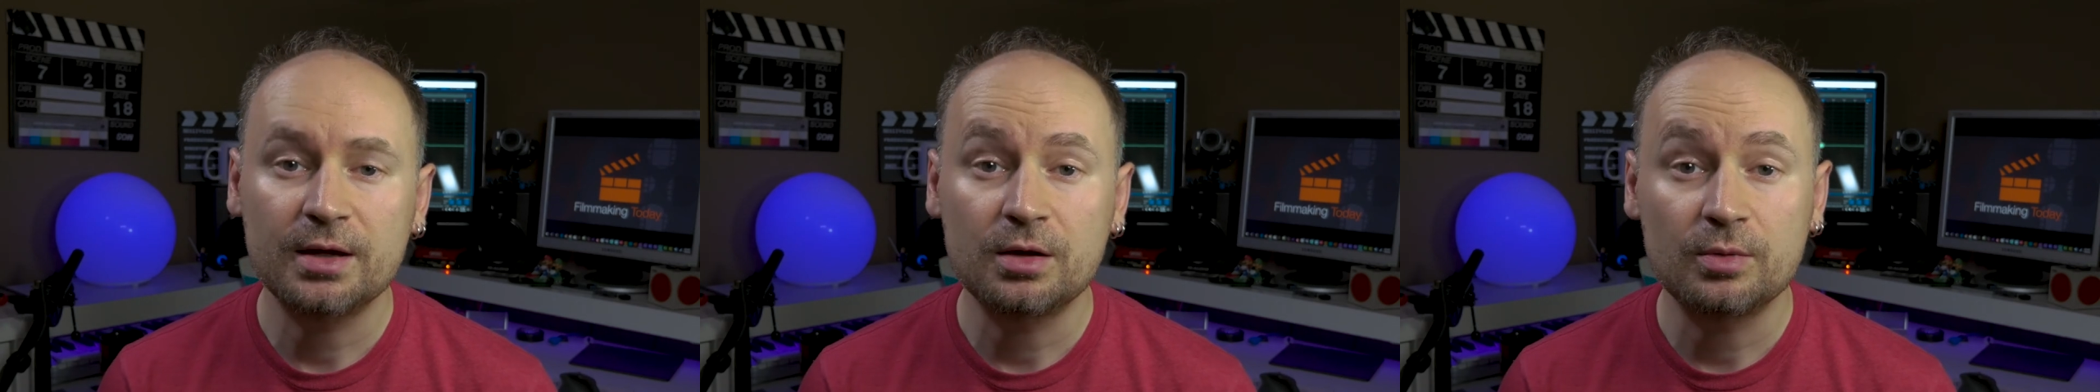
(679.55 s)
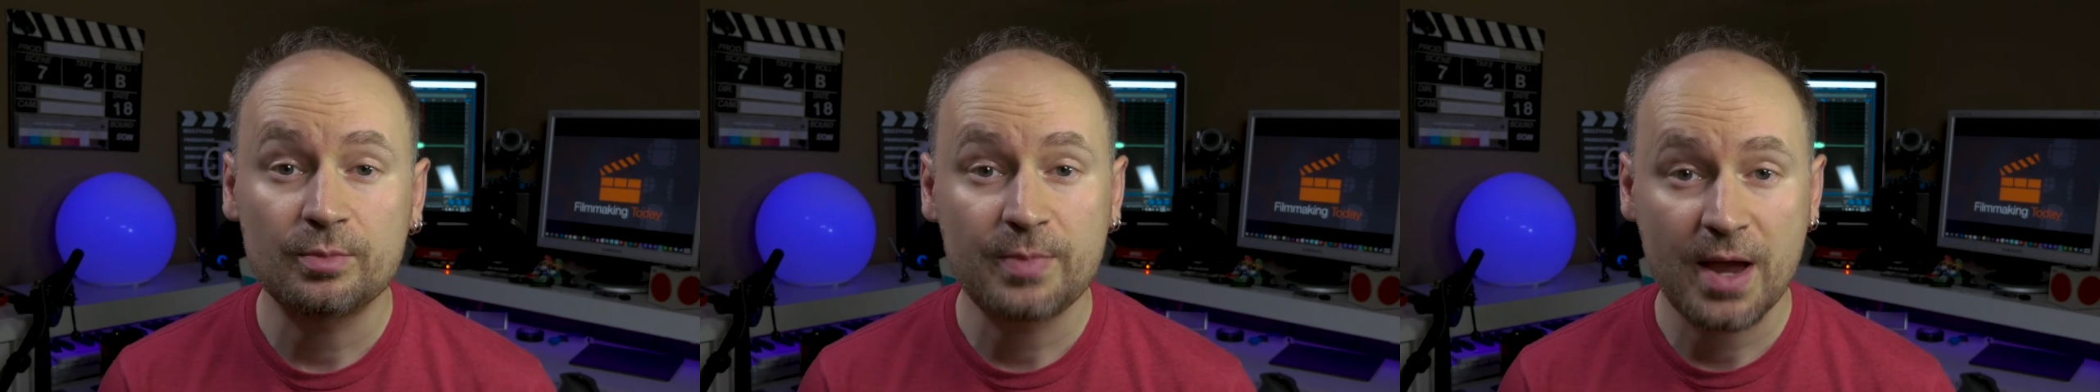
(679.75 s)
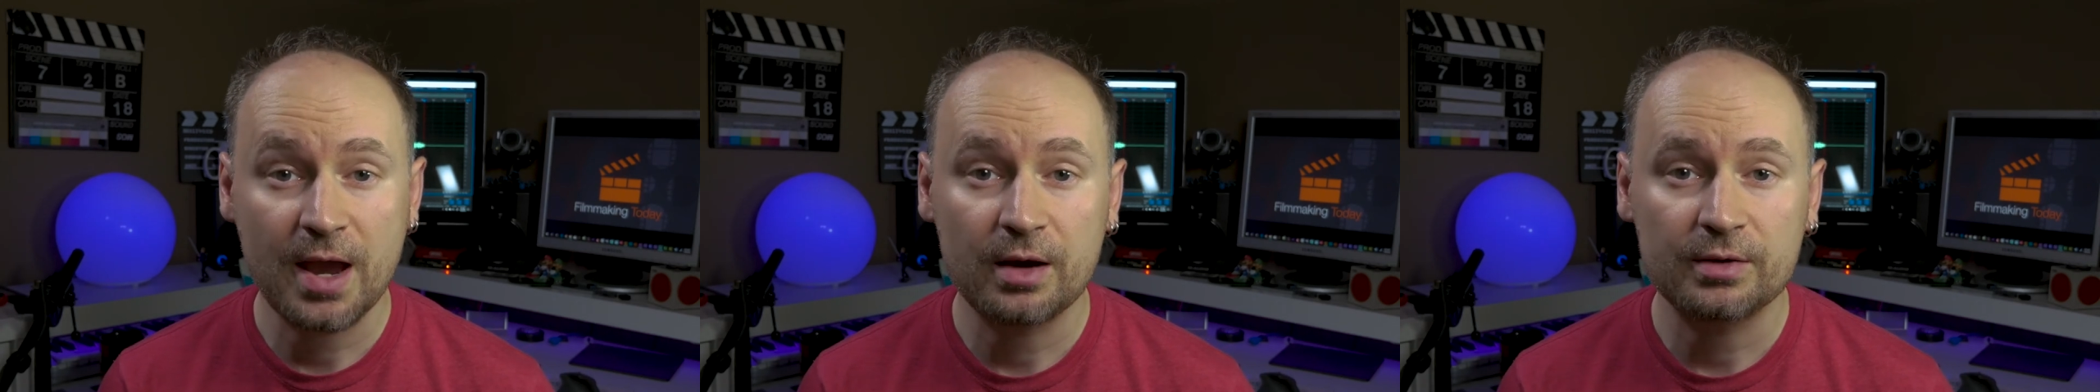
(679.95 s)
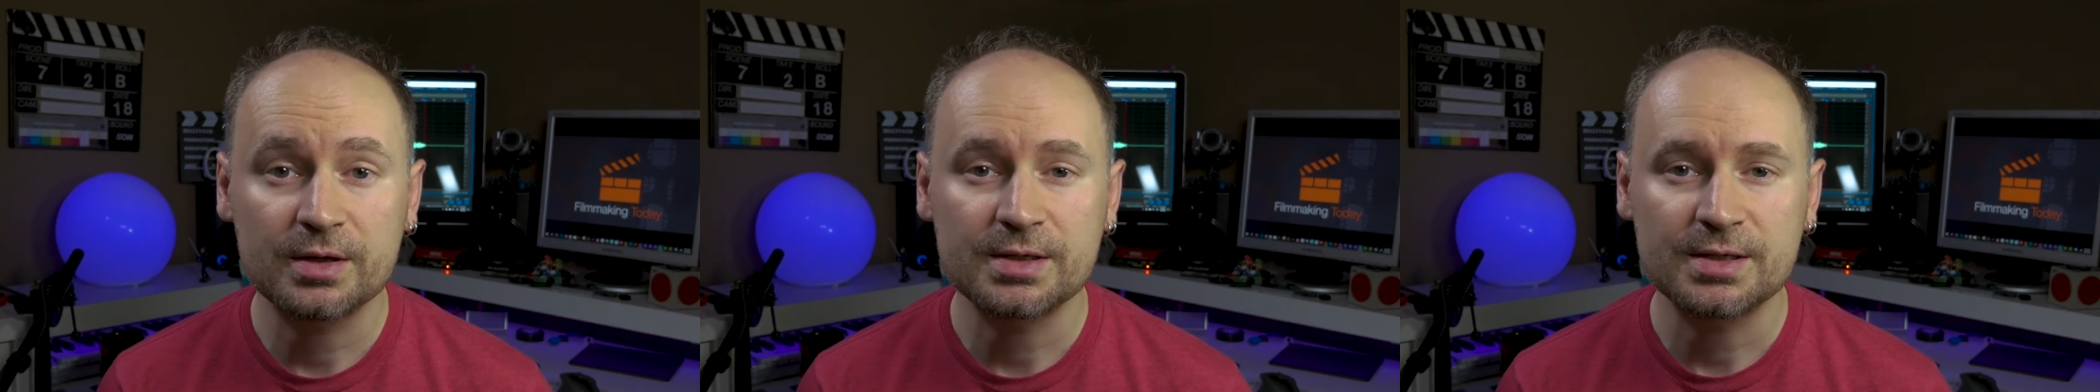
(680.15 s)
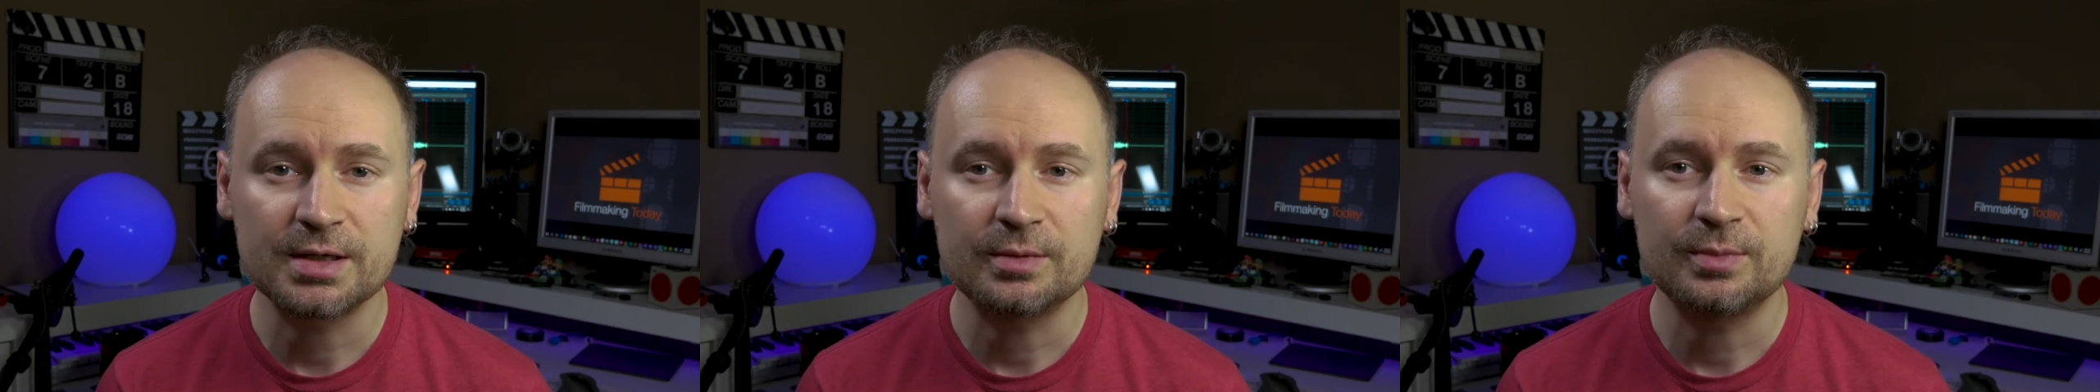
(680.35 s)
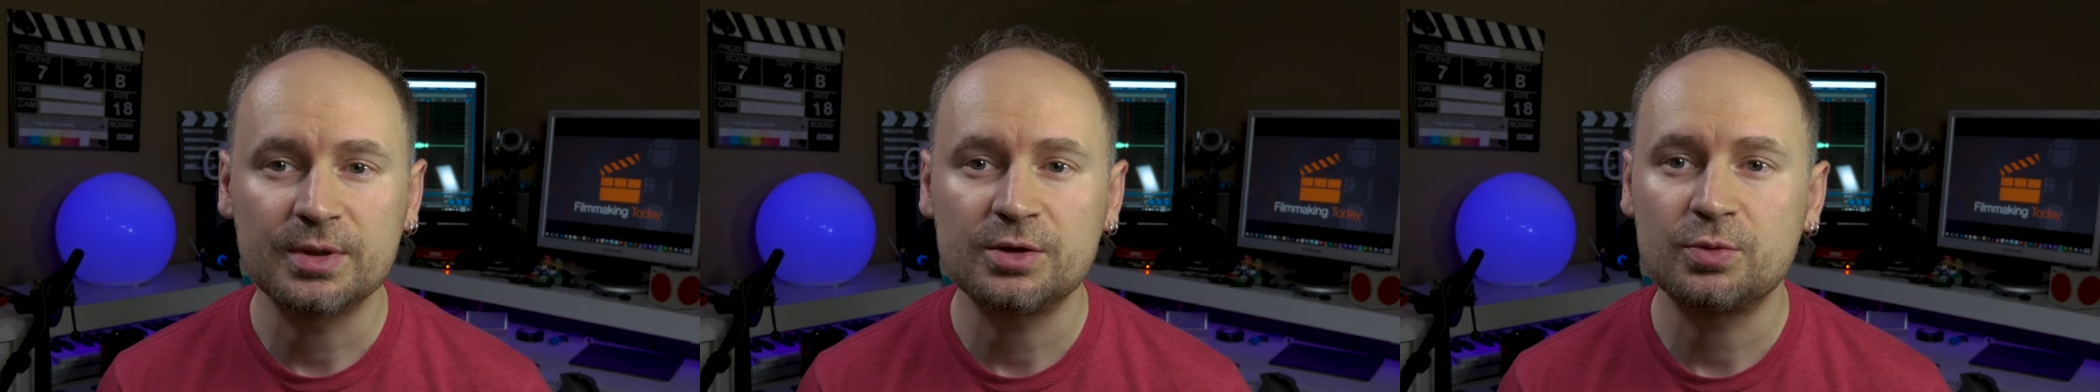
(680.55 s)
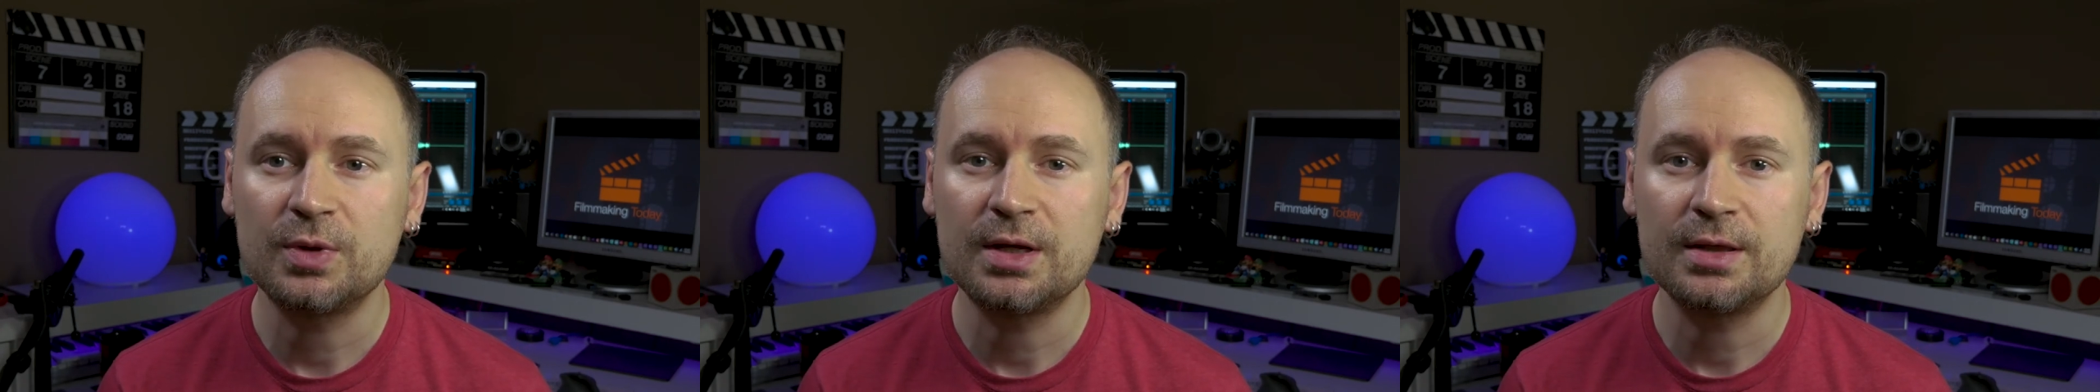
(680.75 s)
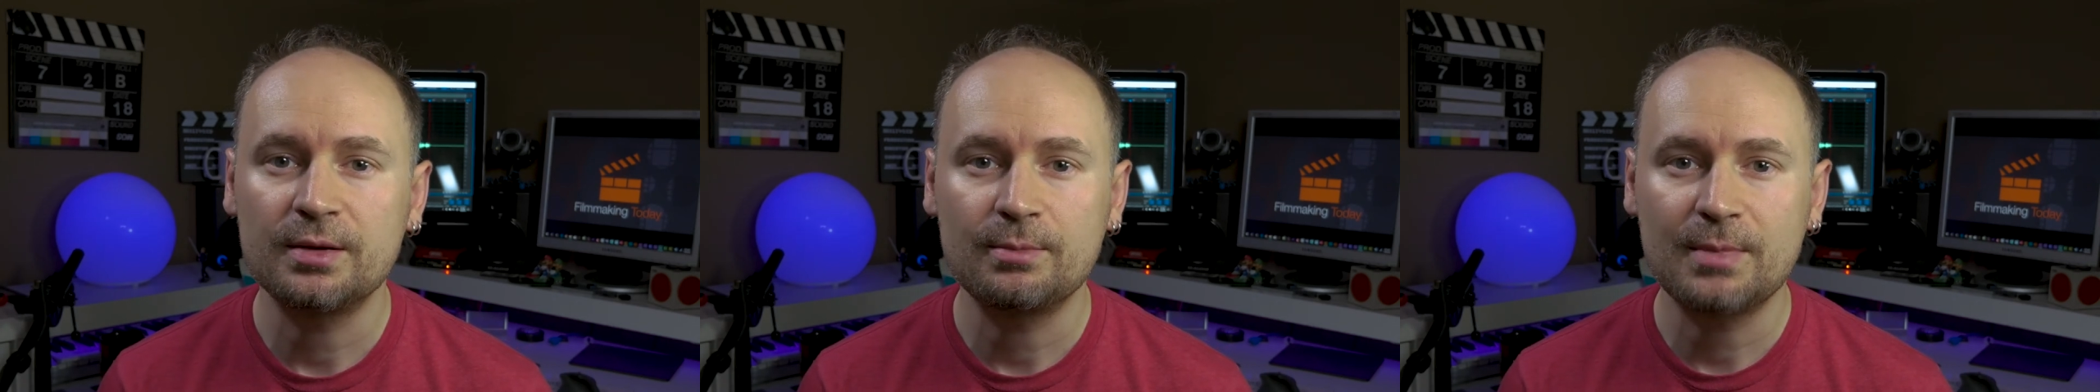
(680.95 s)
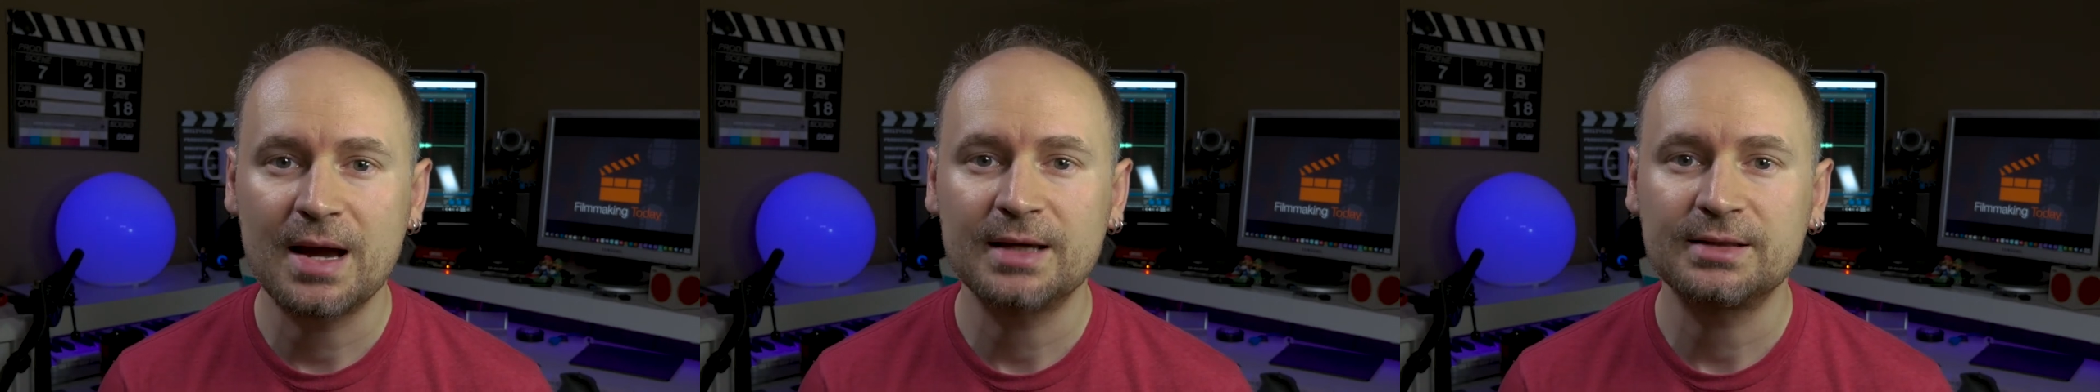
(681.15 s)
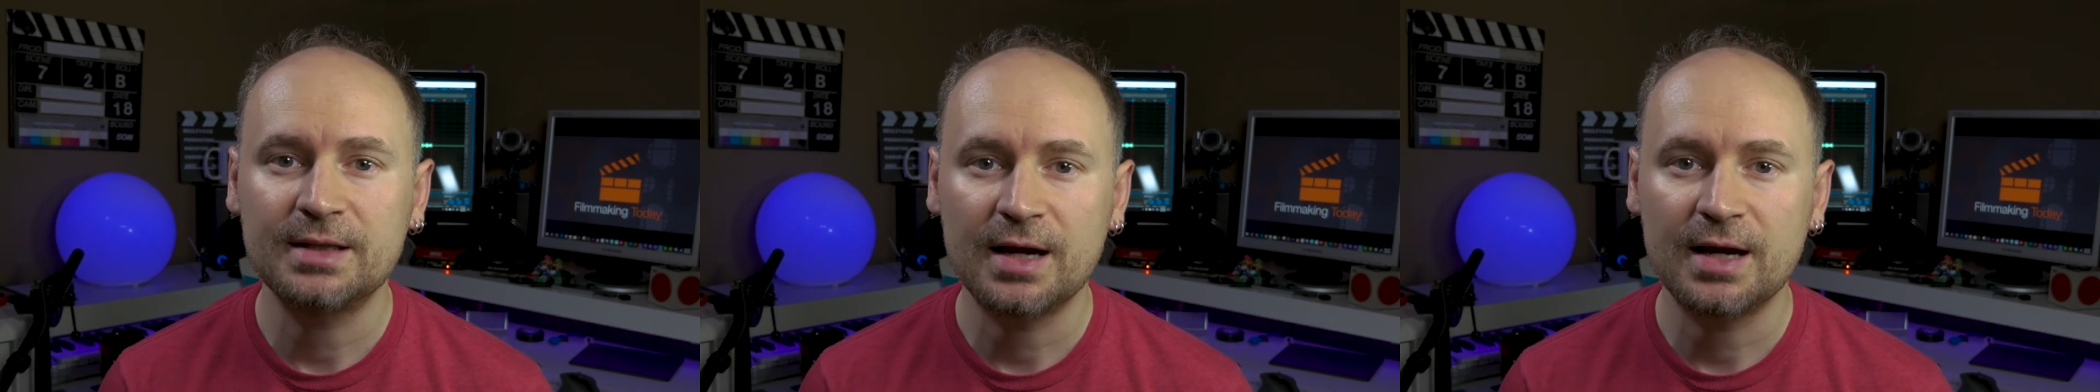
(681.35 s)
comparison between the mic